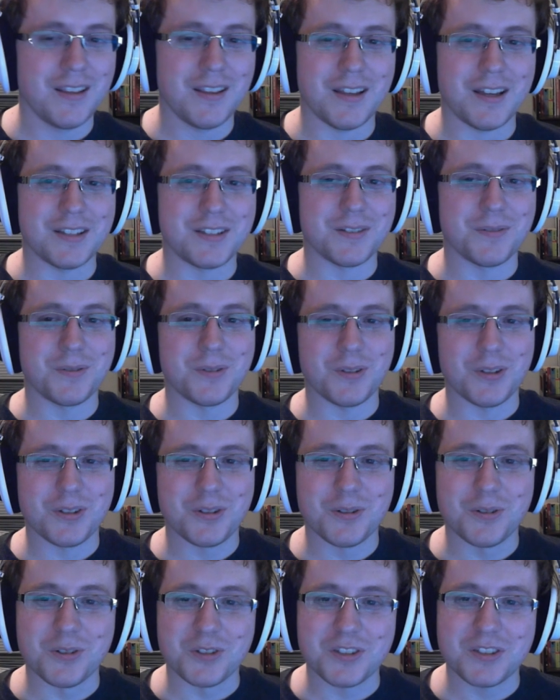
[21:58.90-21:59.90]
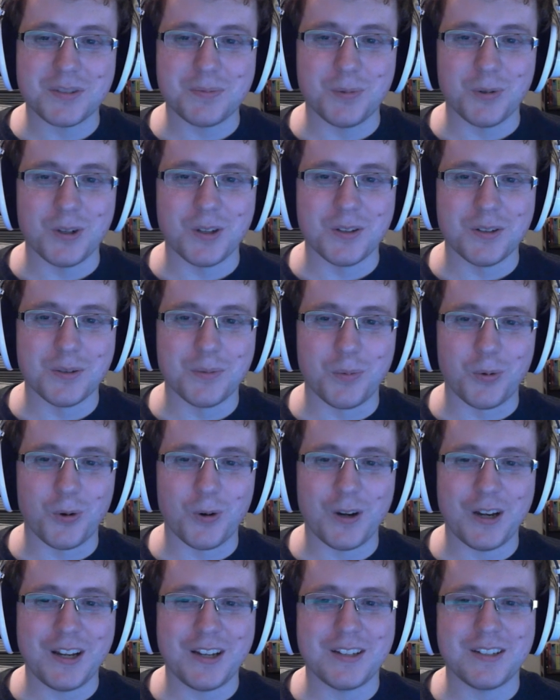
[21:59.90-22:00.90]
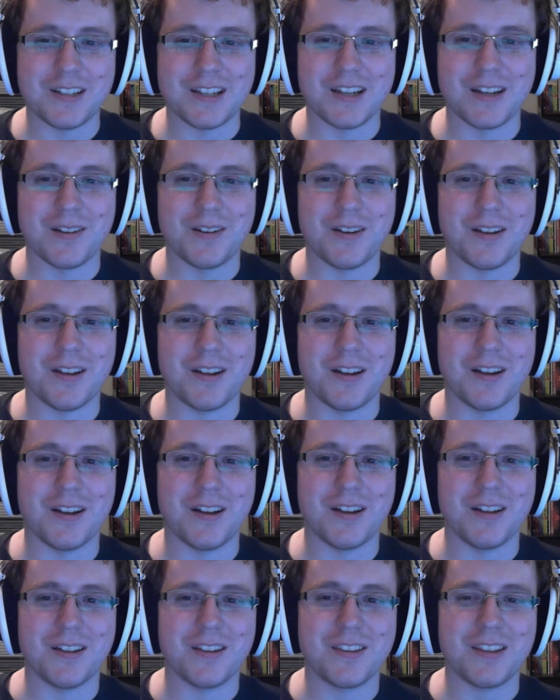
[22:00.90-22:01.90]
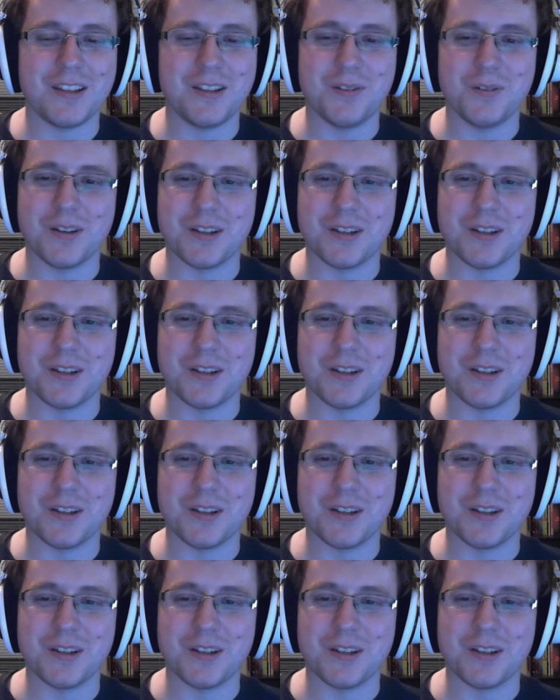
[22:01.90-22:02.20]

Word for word: that's it for the Eternal spoiler breakdown. Thank you